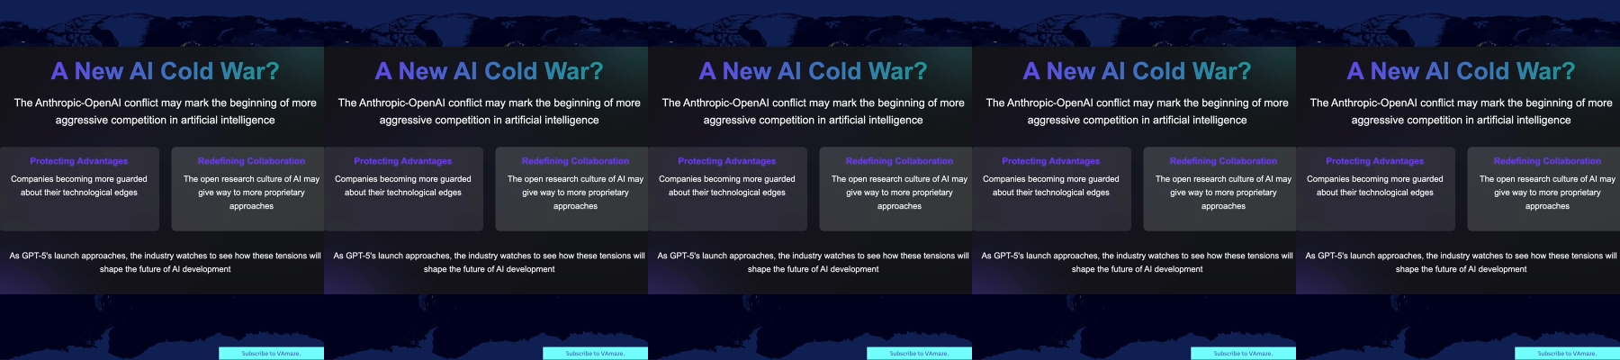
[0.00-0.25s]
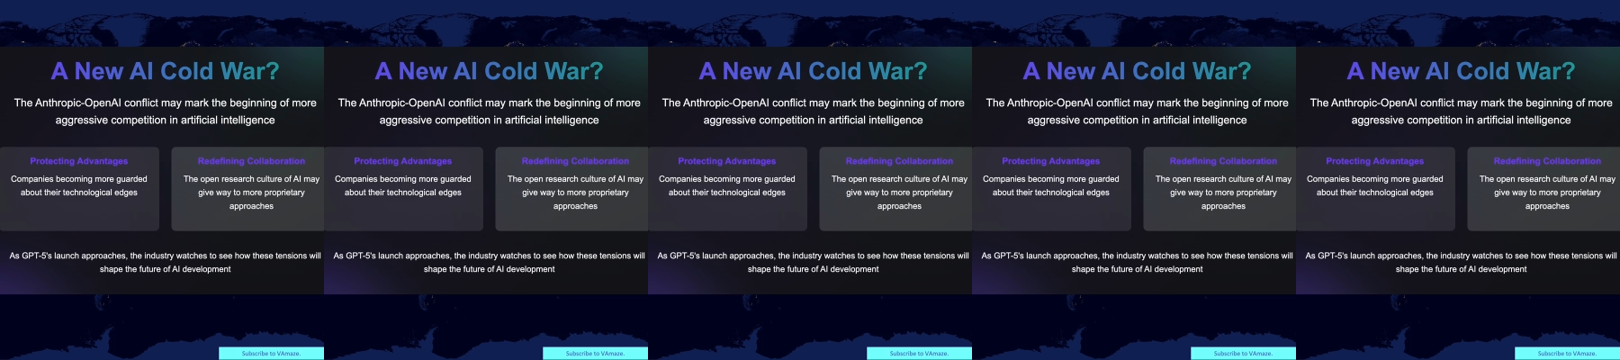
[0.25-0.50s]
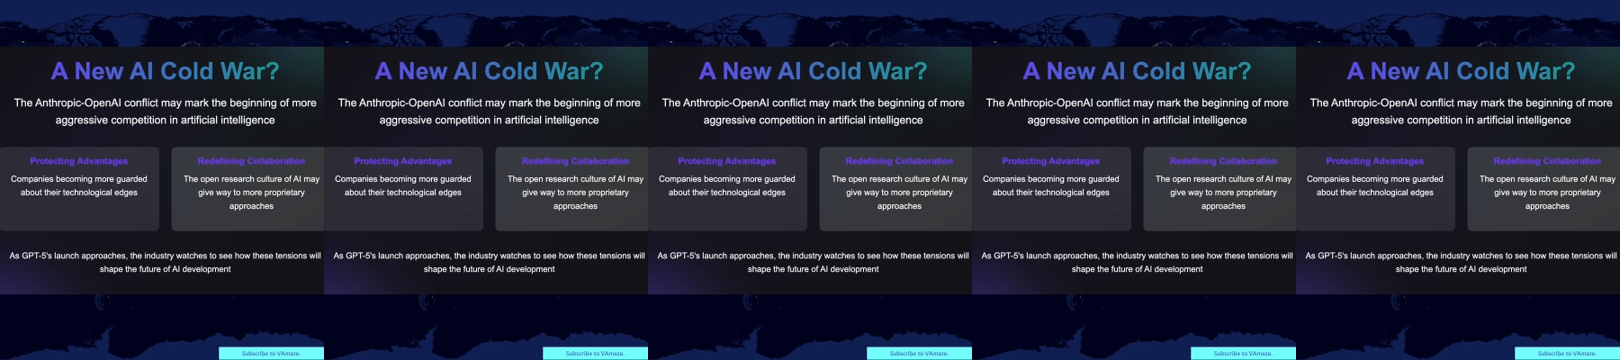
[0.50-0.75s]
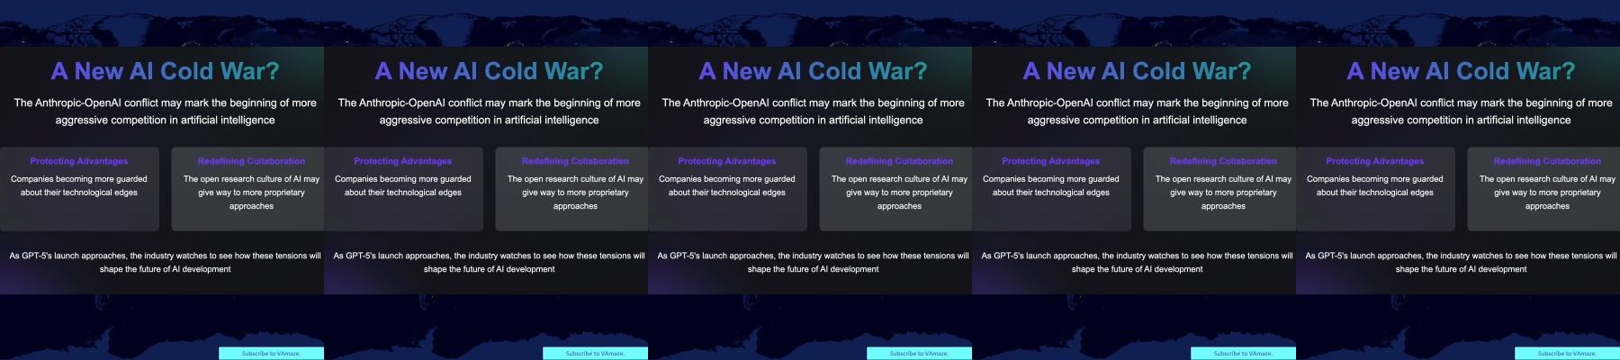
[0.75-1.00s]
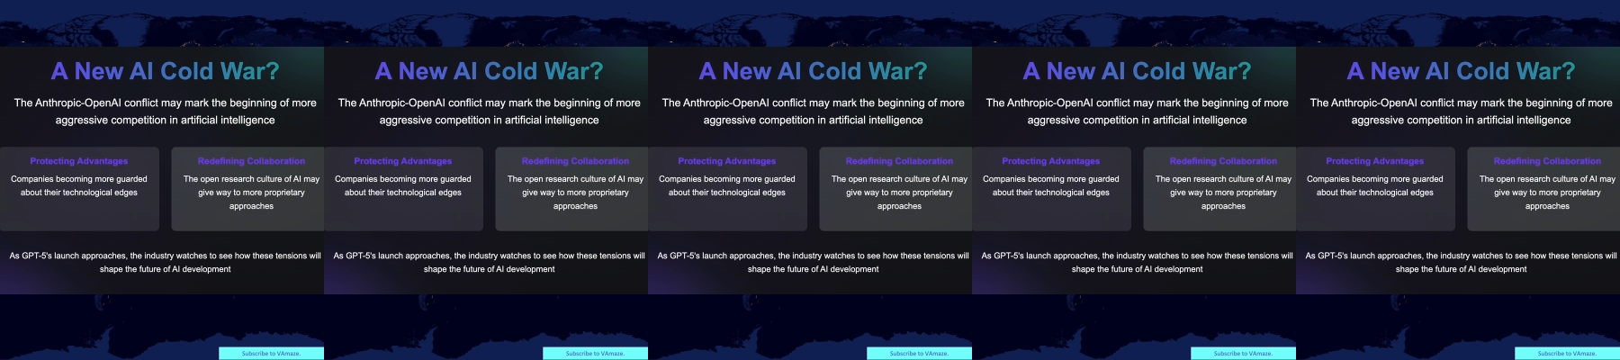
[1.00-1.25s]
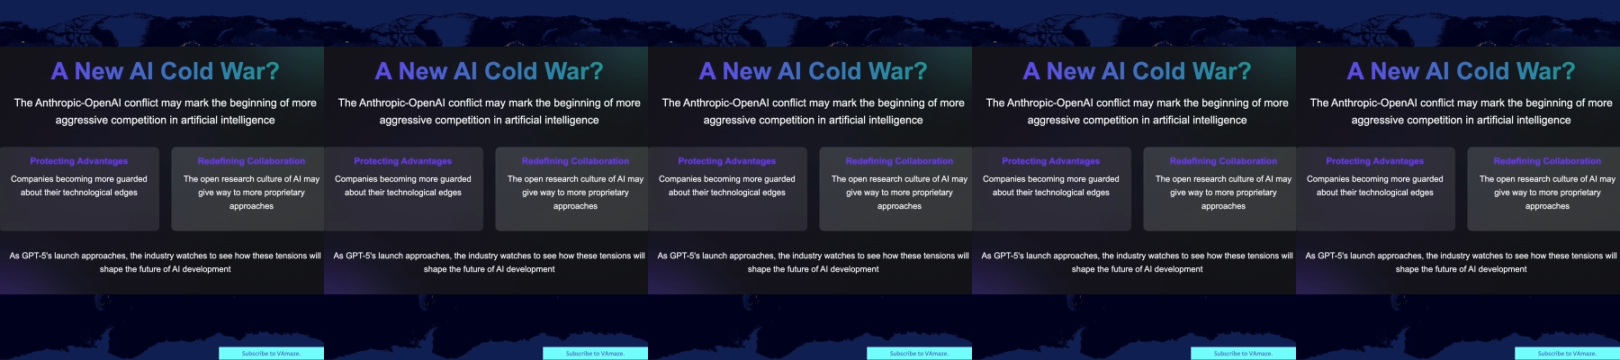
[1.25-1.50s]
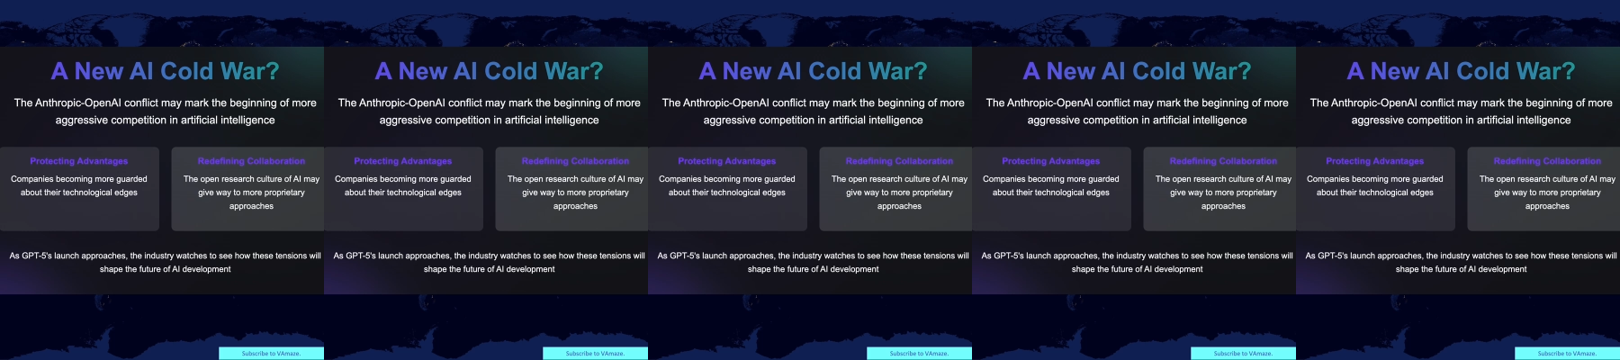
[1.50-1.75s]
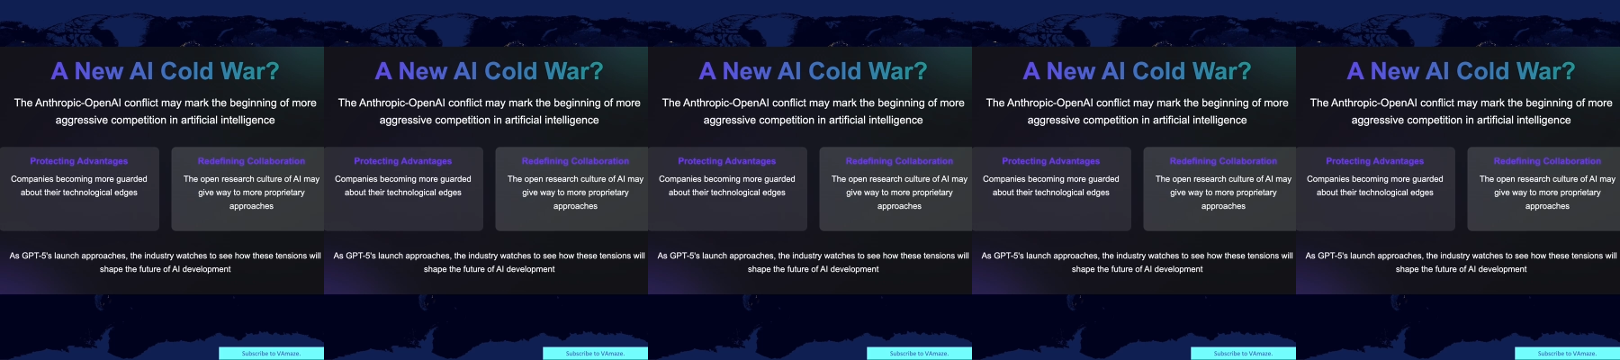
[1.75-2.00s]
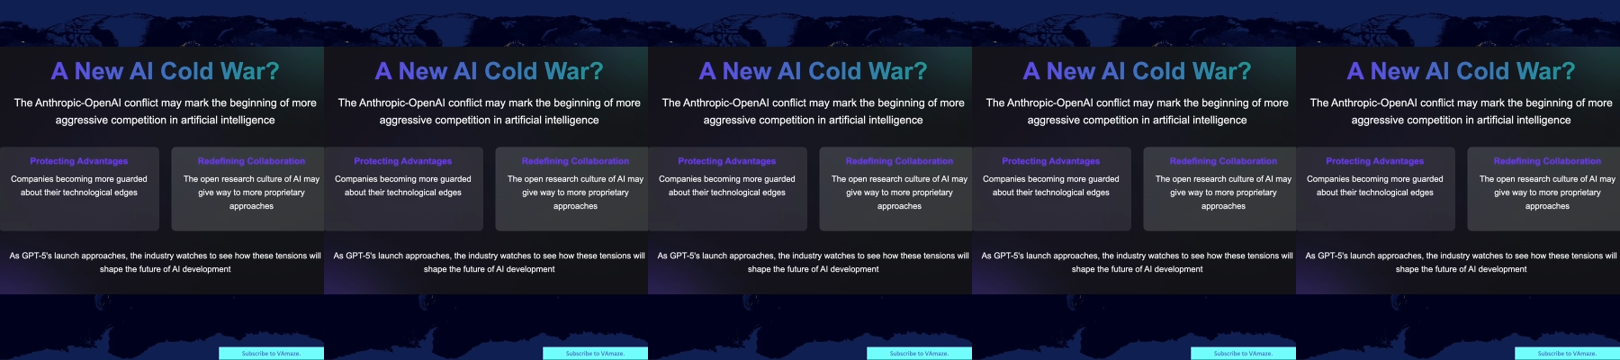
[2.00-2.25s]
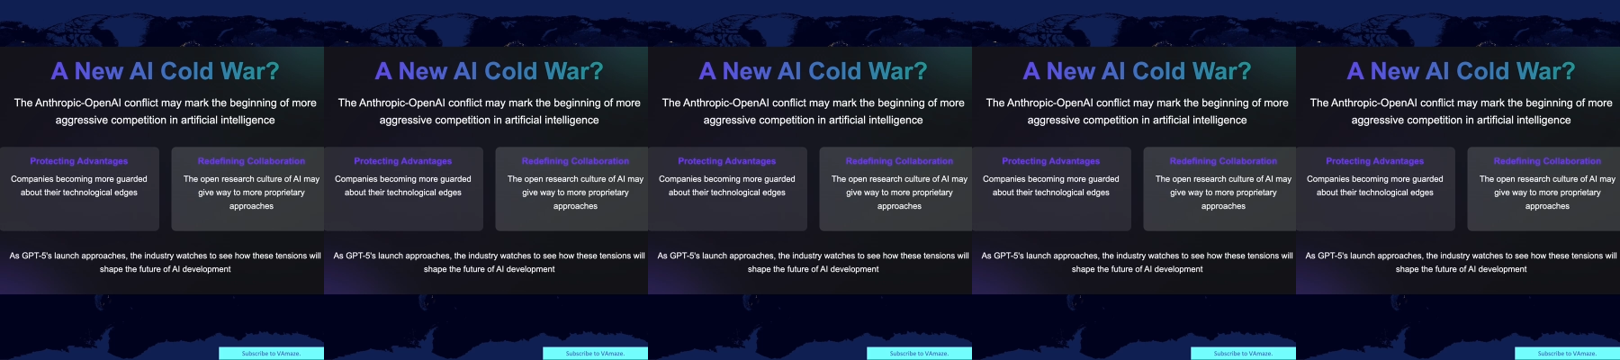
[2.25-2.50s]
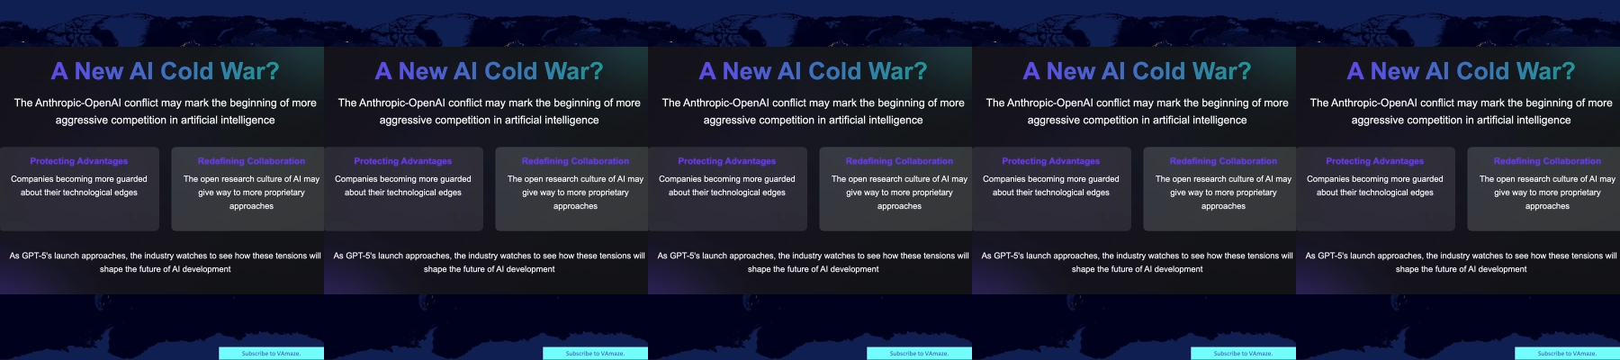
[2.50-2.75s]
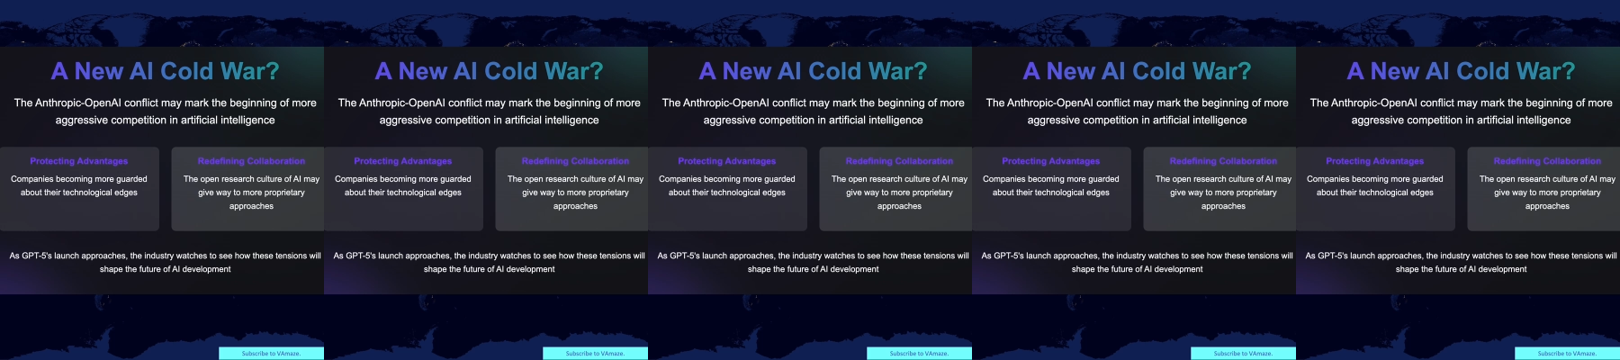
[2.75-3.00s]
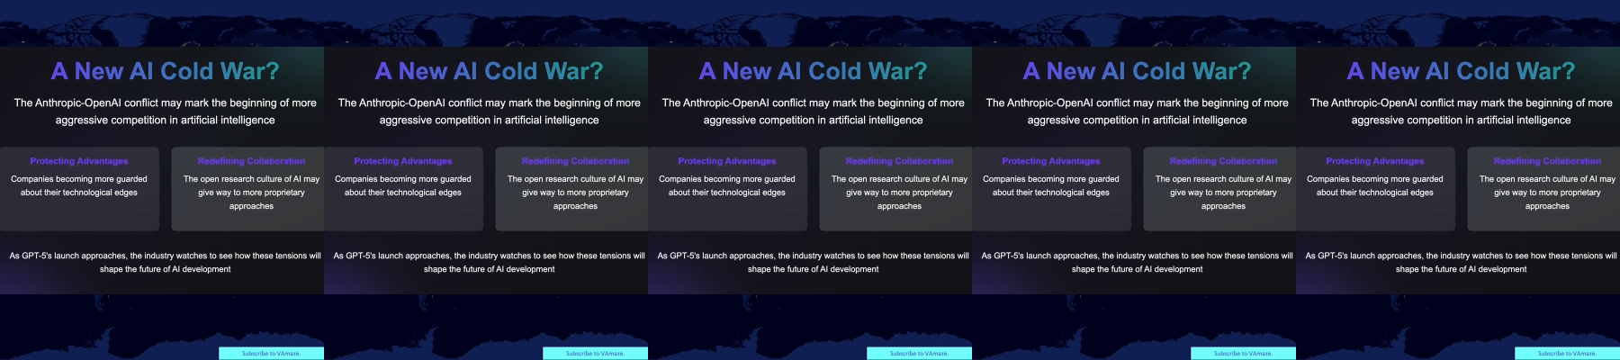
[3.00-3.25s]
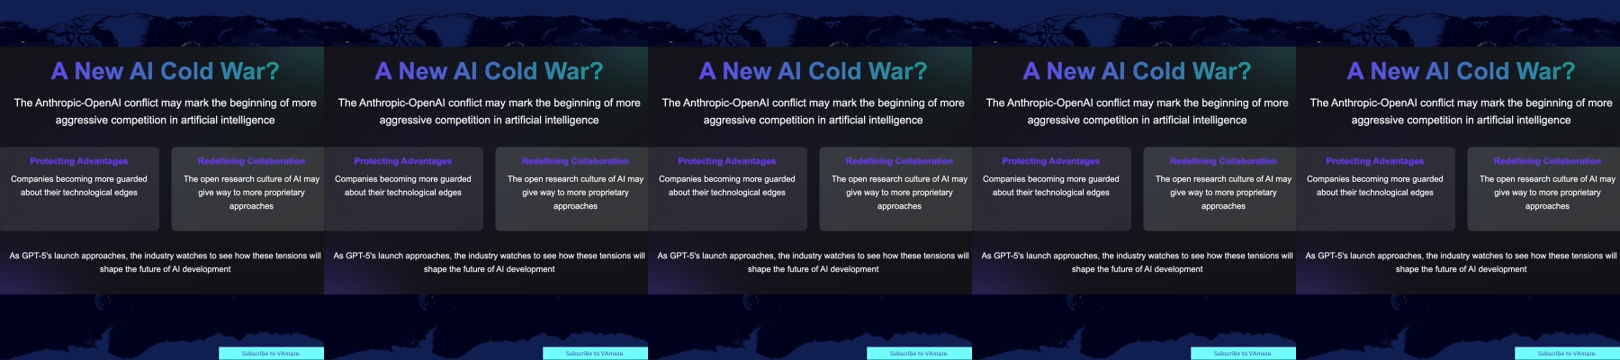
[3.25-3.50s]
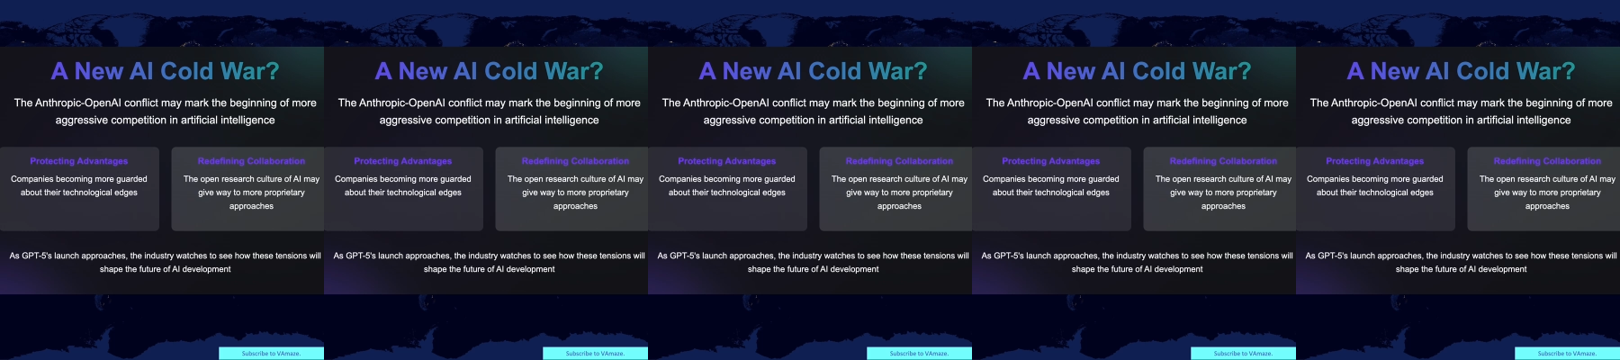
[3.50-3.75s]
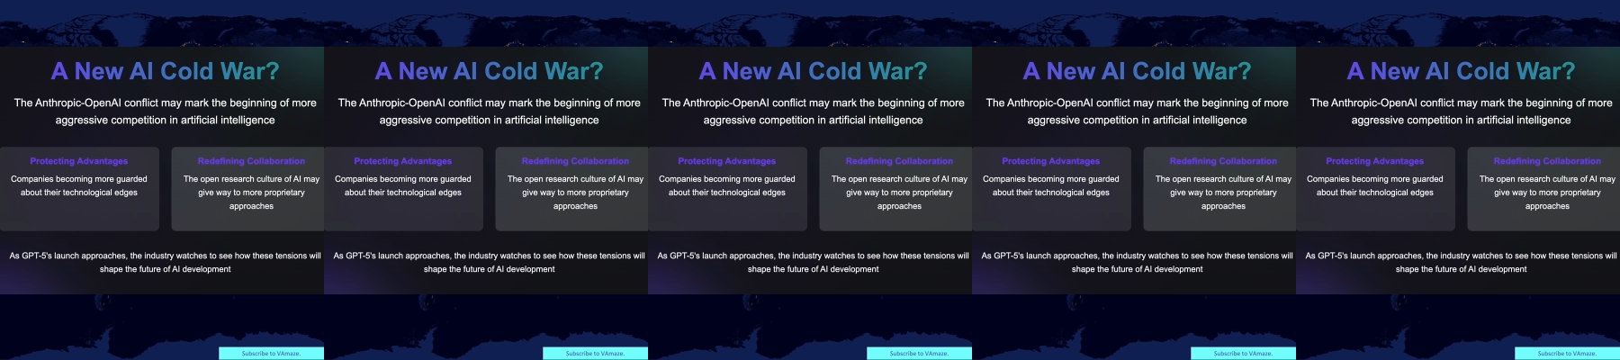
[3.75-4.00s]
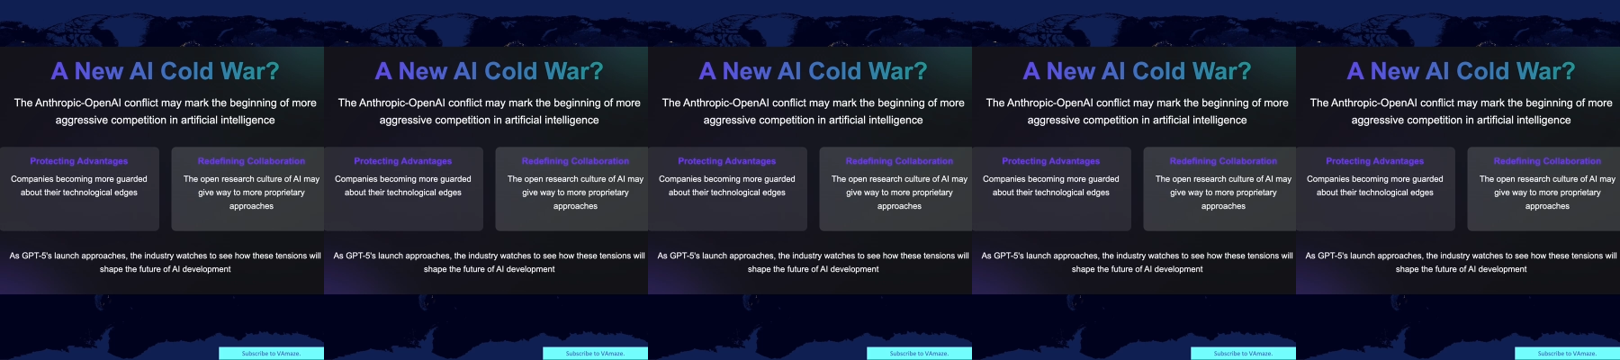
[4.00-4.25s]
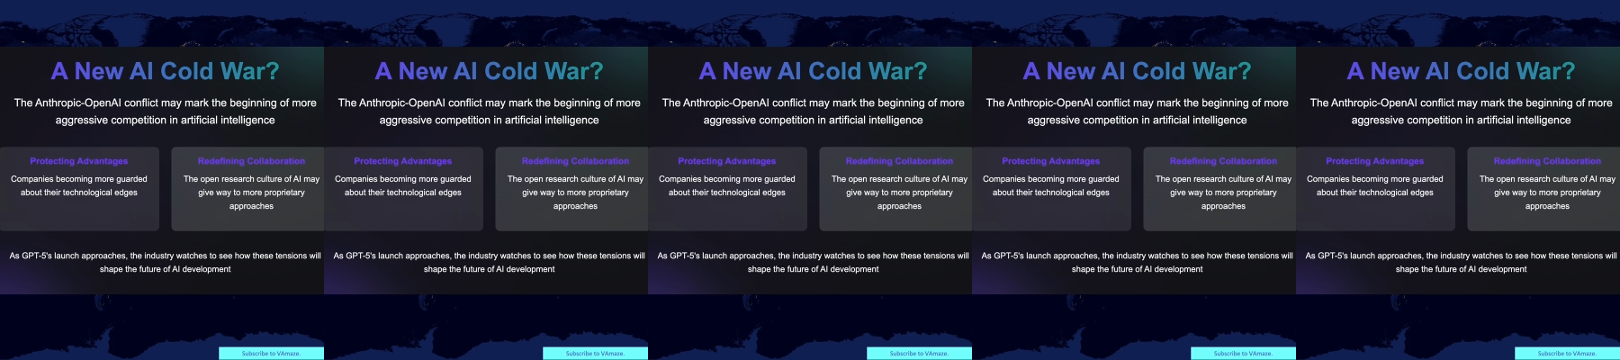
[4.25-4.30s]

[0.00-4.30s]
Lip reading: No face is visible, so there are no lips to read.